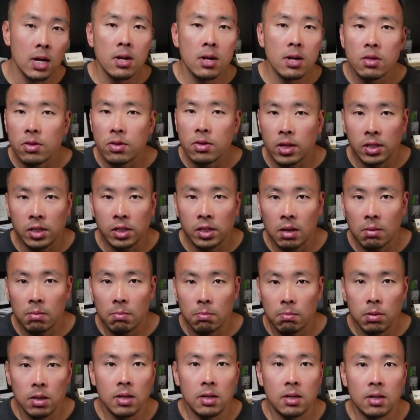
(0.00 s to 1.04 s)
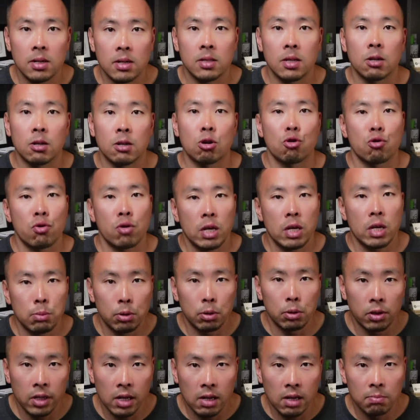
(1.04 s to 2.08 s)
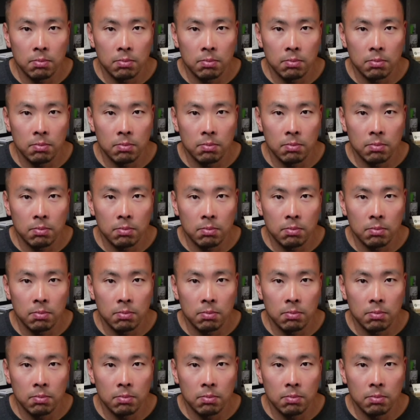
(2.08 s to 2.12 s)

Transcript: This can be an incredible lead